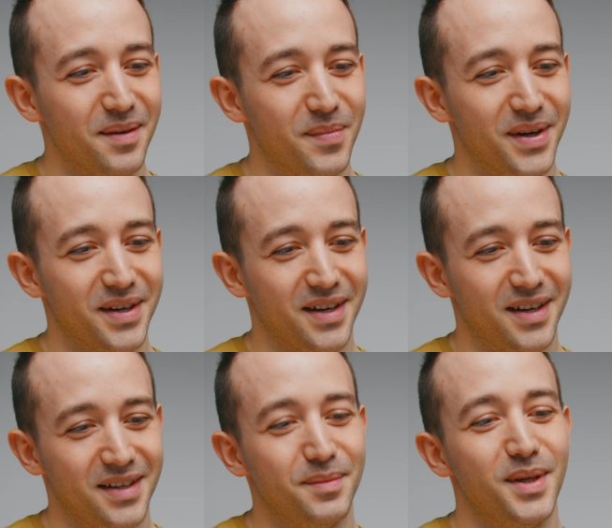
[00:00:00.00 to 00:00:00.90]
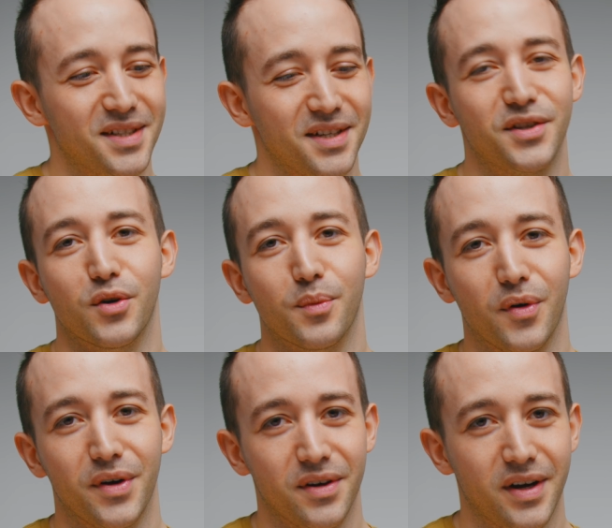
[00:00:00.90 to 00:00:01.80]
but he means at
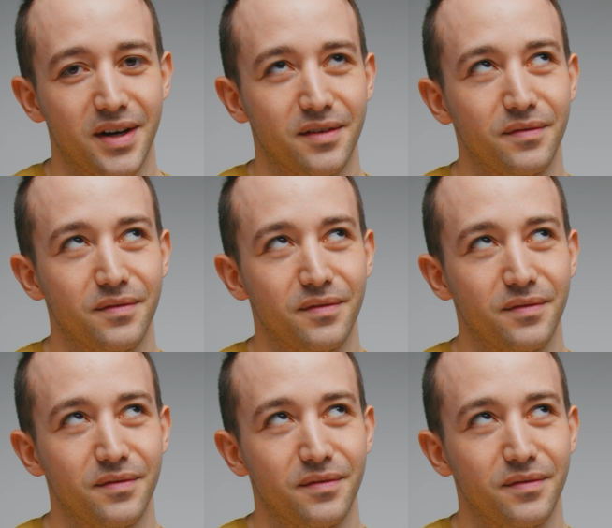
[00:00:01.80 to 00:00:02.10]
0.9